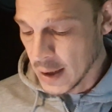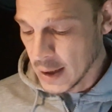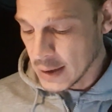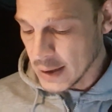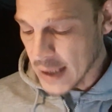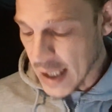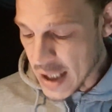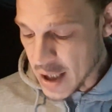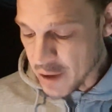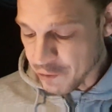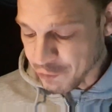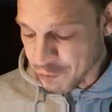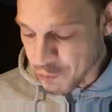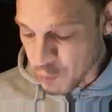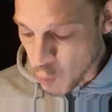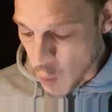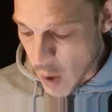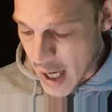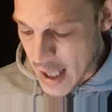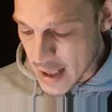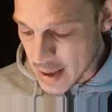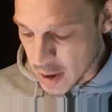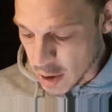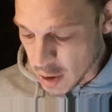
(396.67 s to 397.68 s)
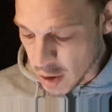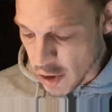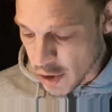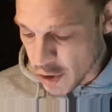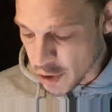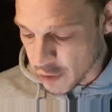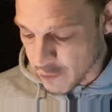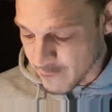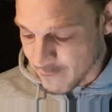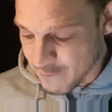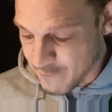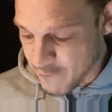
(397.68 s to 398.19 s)
Data from Whale Alert
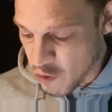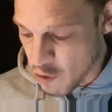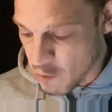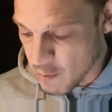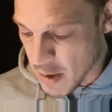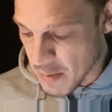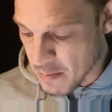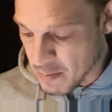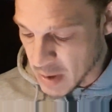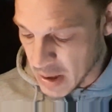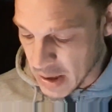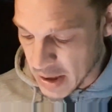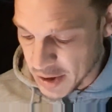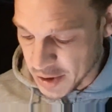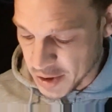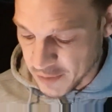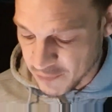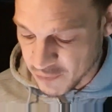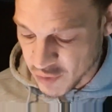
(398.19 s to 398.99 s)
confirmed that millions of